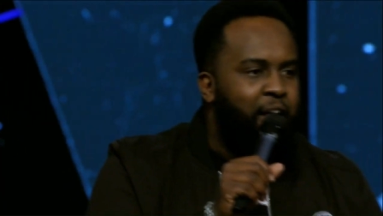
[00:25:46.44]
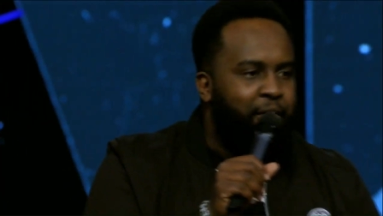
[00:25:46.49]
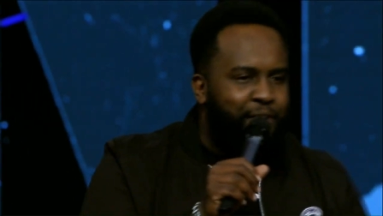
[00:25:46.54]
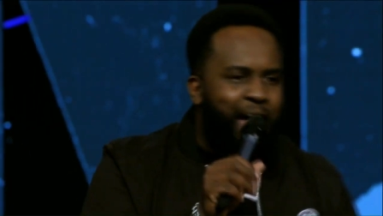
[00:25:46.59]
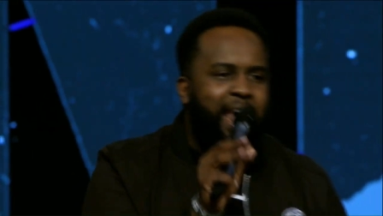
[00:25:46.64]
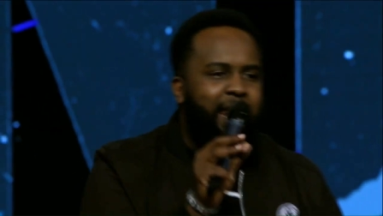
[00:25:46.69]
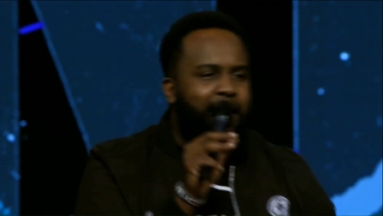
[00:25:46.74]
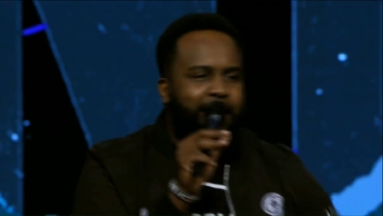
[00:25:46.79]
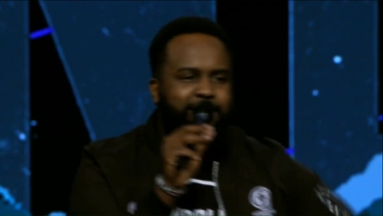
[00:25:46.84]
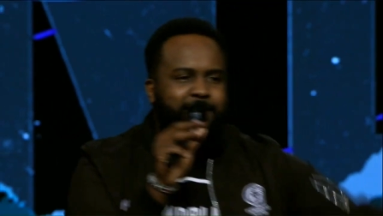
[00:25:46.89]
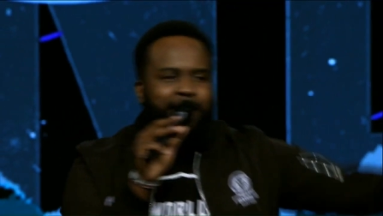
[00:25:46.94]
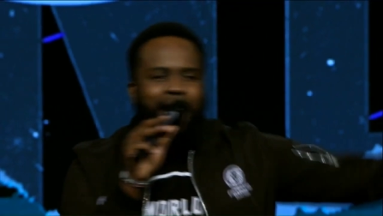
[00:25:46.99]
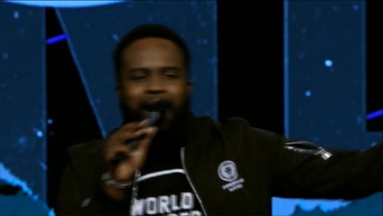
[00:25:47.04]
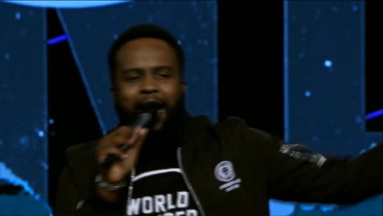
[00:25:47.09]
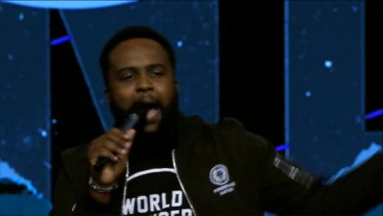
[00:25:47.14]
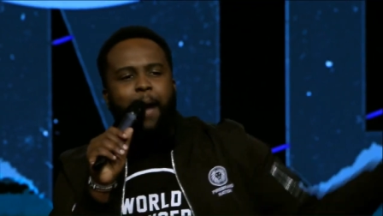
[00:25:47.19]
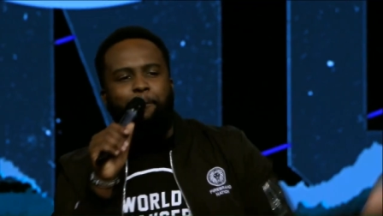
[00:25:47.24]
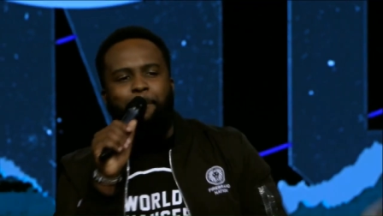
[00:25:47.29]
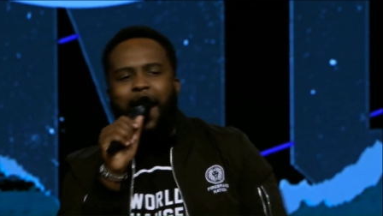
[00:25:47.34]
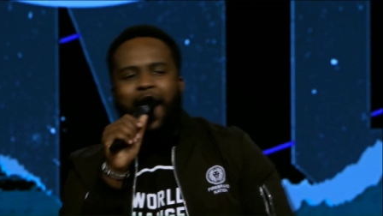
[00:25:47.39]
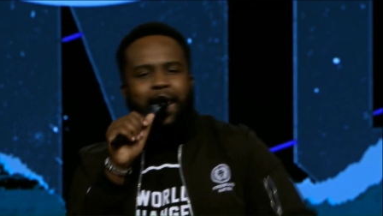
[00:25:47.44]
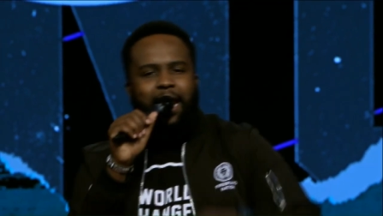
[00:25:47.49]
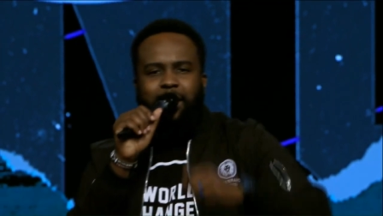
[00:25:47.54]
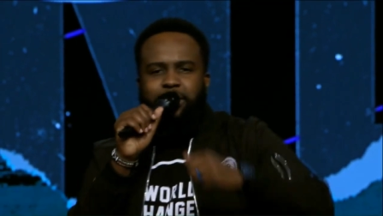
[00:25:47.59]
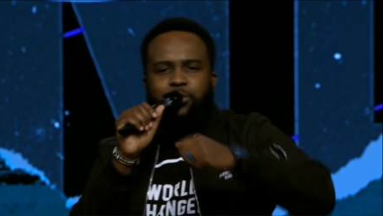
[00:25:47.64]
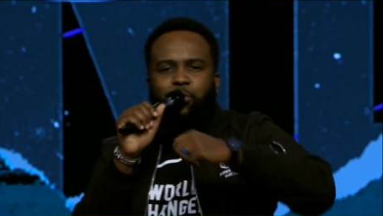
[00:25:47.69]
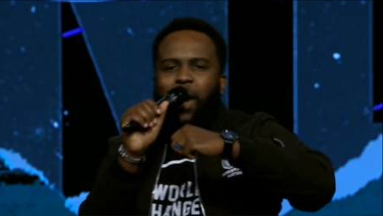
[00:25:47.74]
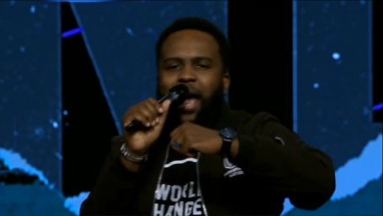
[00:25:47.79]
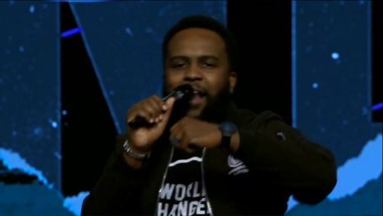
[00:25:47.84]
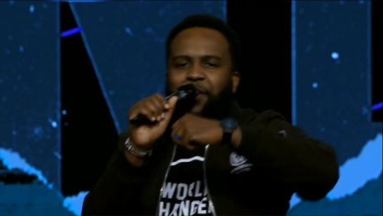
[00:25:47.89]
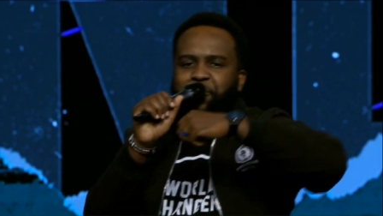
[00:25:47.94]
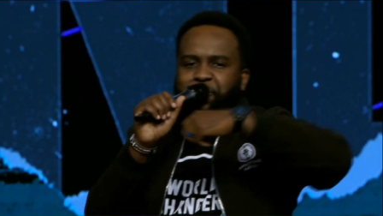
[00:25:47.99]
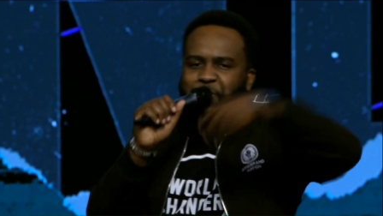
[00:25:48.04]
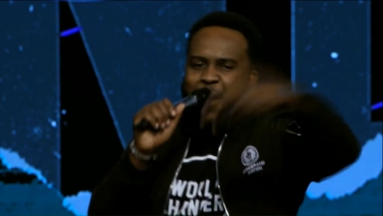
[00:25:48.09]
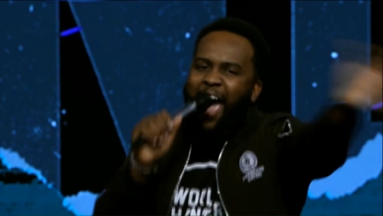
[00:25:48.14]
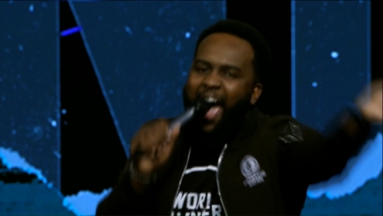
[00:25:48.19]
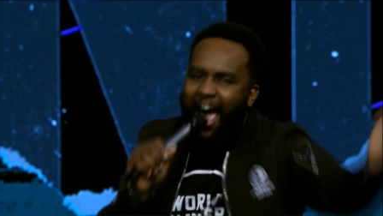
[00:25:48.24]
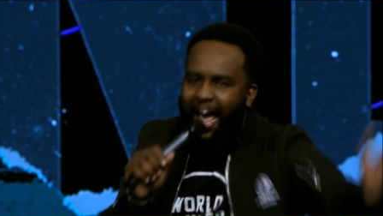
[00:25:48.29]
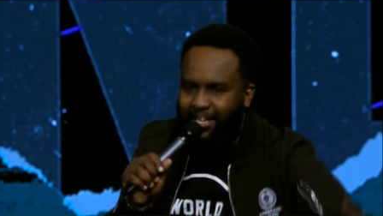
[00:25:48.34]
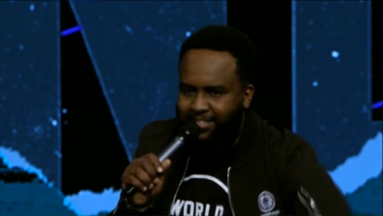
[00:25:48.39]
that he said, I might as well
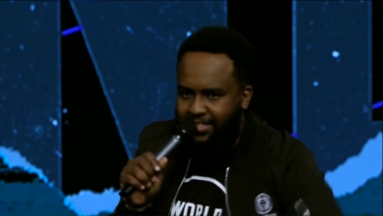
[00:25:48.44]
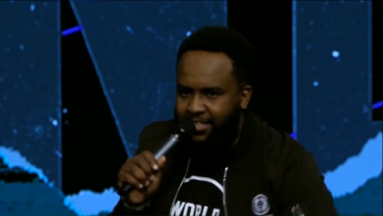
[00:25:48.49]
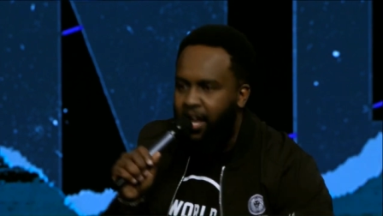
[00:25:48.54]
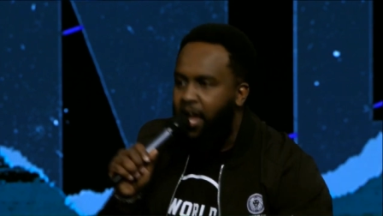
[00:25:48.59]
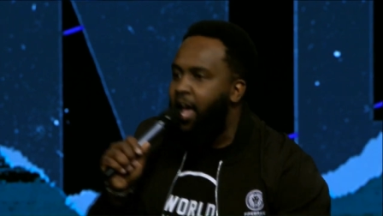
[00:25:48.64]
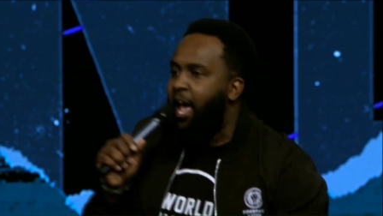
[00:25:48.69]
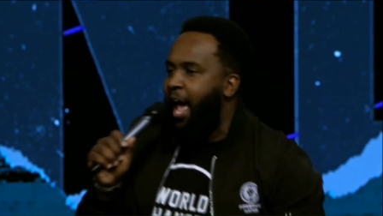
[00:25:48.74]
fast.